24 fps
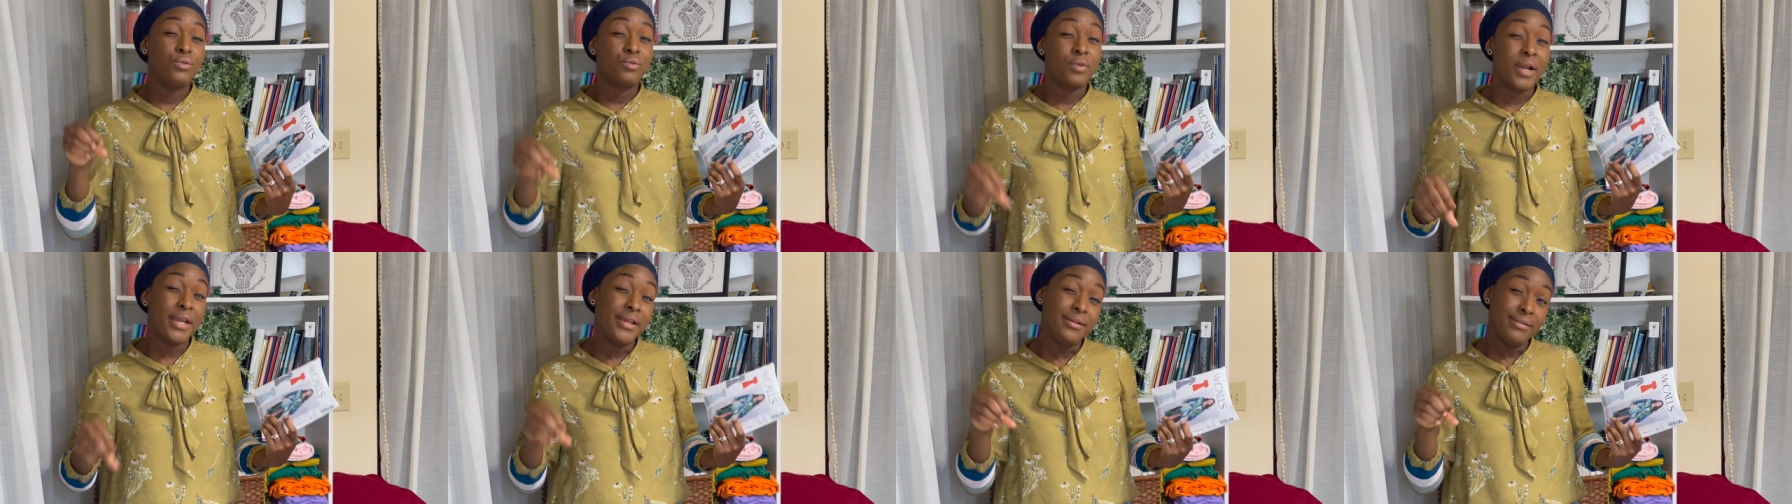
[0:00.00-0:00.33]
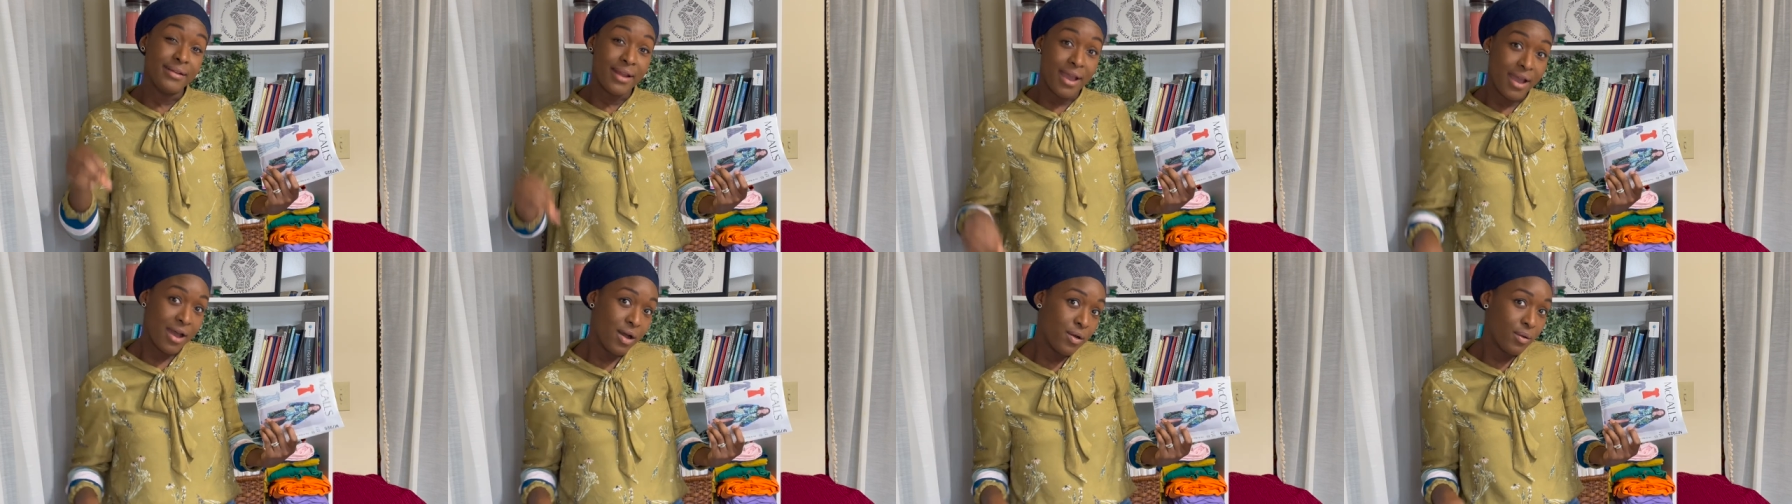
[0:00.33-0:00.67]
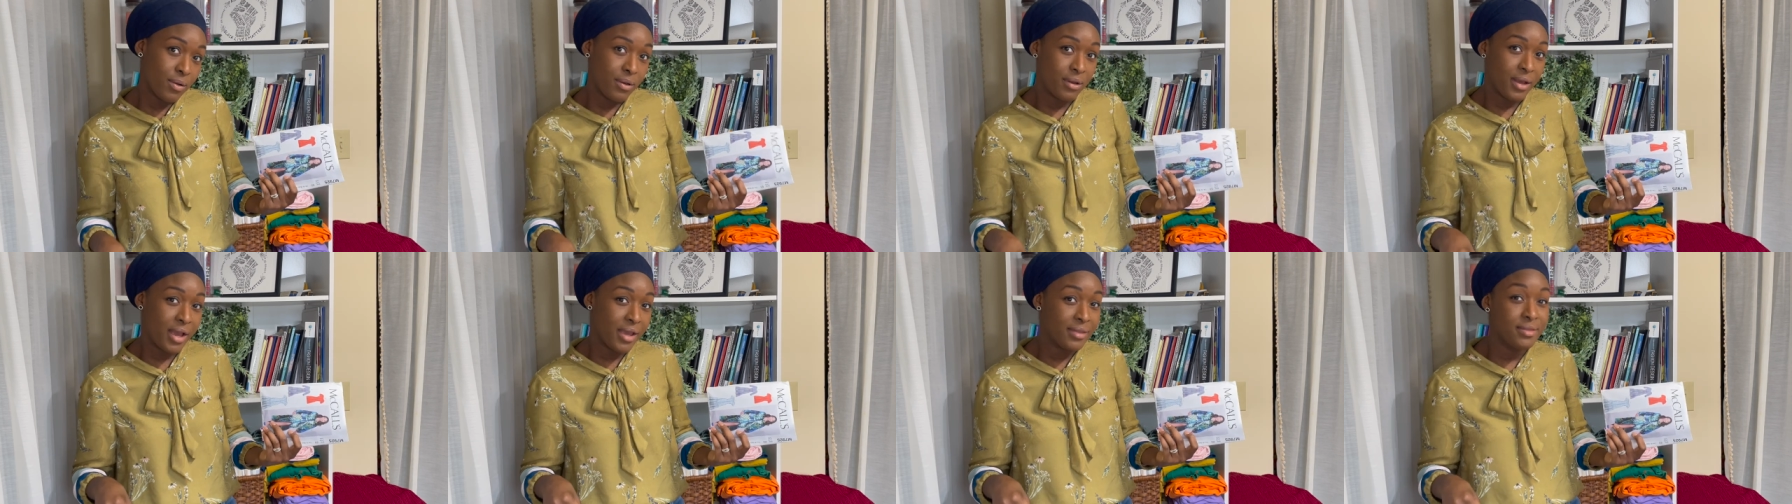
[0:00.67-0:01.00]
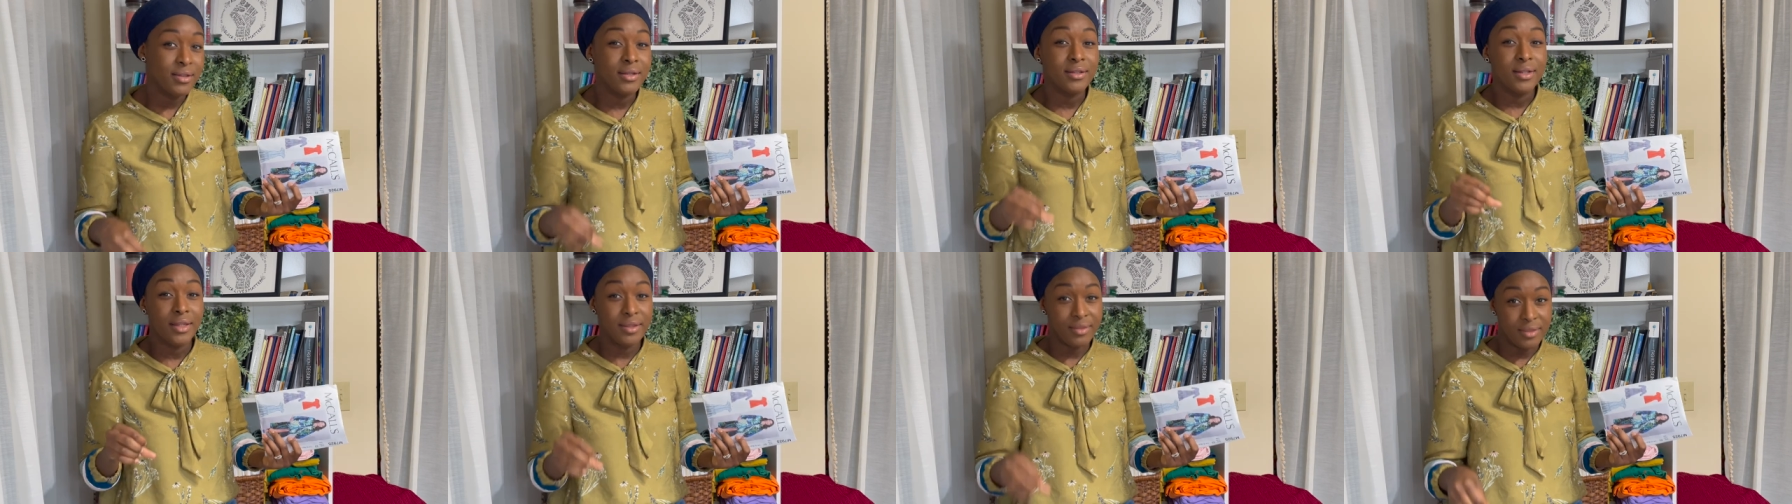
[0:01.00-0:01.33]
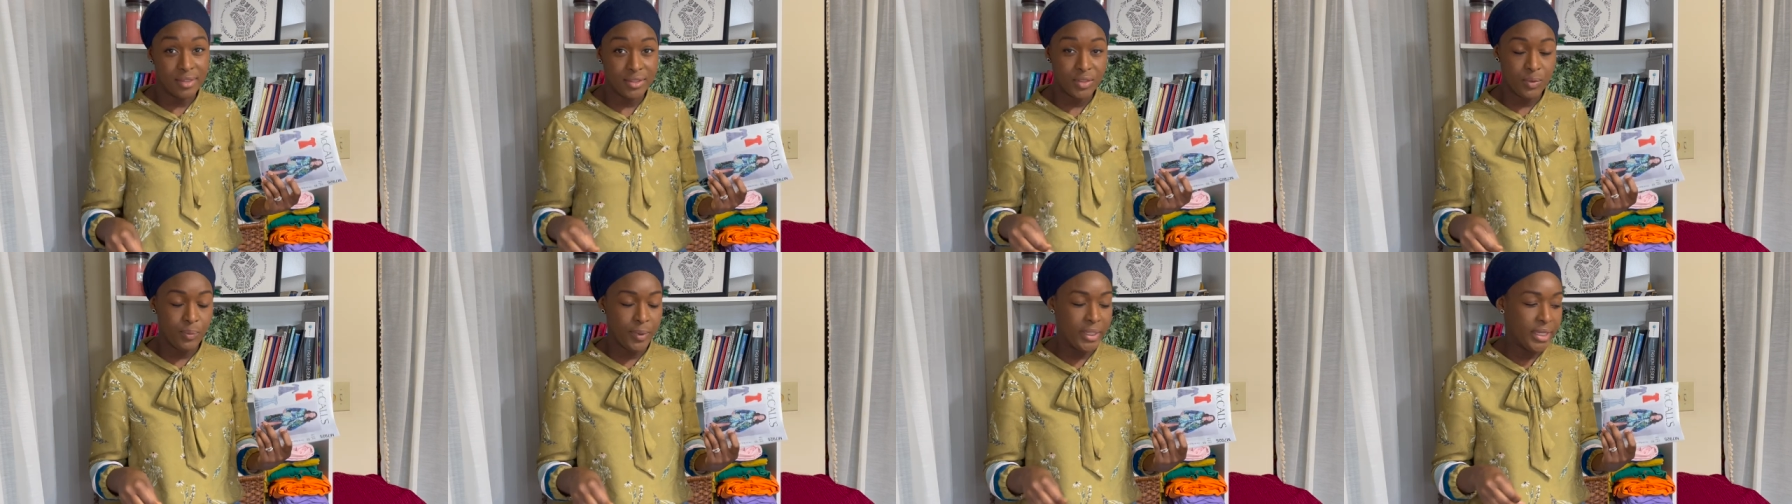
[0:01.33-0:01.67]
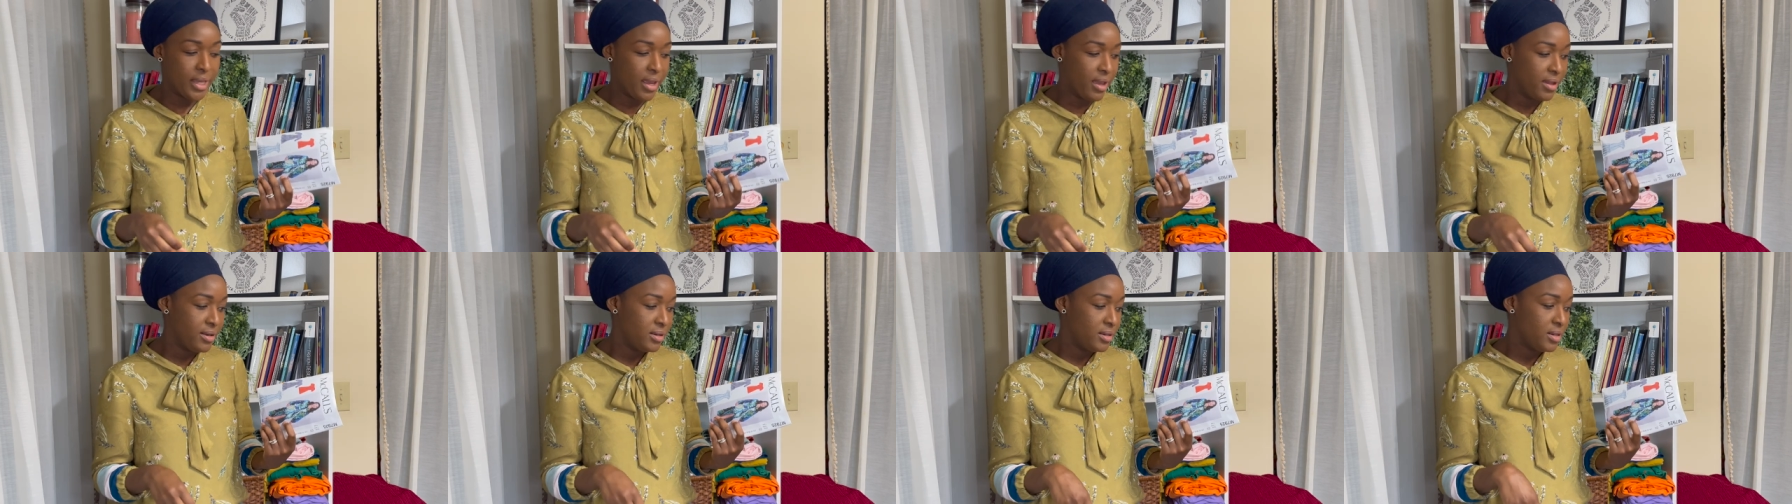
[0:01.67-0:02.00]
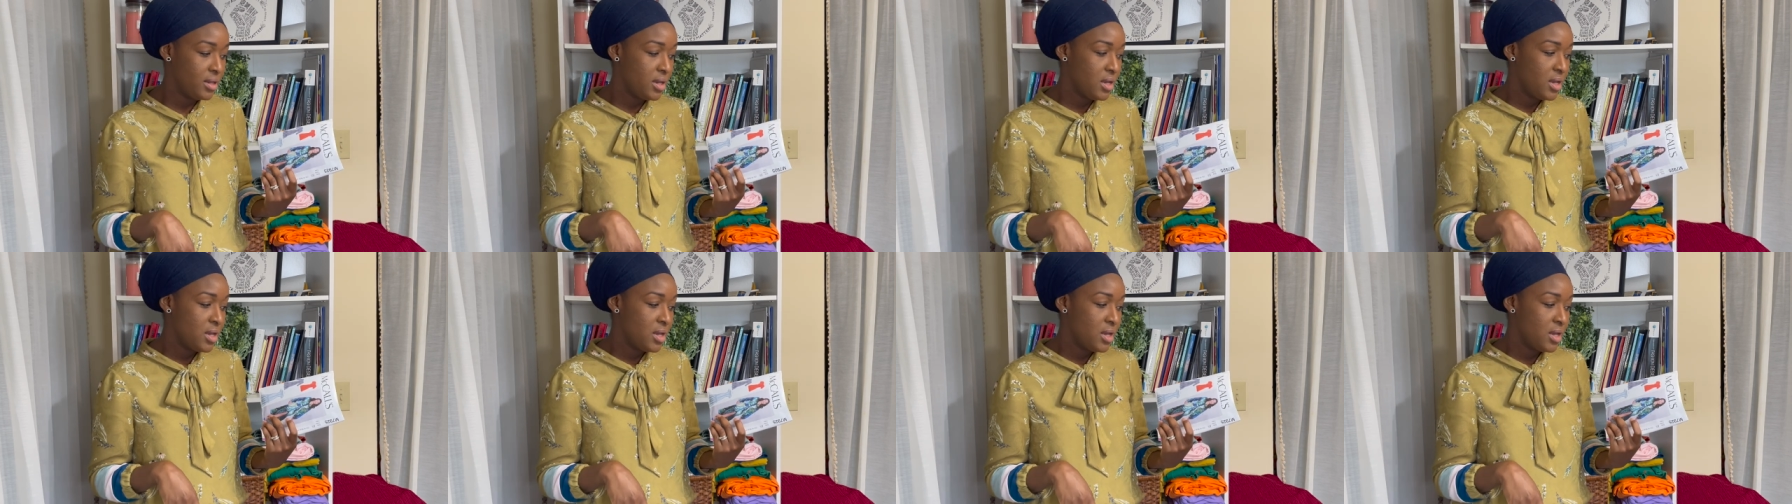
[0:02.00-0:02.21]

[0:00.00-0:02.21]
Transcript: right now. I think like this weekend.